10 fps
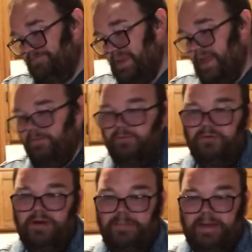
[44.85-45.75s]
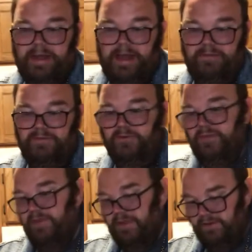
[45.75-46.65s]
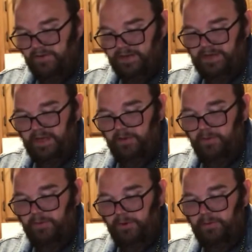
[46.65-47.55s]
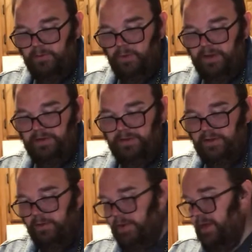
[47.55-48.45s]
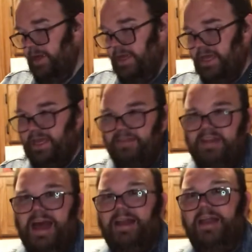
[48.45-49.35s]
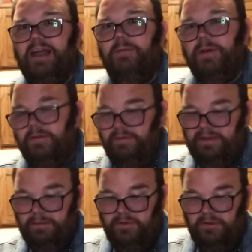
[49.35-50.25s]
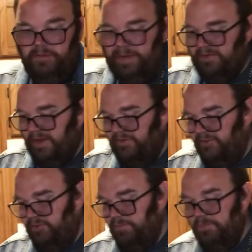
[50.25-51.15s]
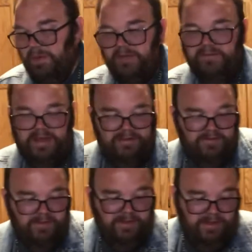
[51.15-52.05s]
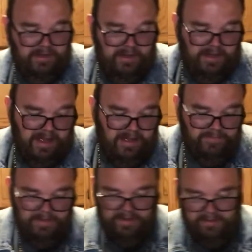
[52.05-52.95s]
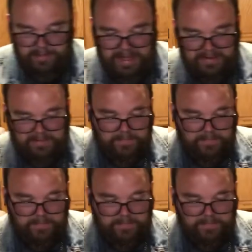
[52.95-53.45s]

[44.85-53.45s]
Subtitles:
You turn it up on high first, then turn it down to where you want it to go. It gets hot a lot quicker. I was able to cook my sausage much faster than I have been in the past.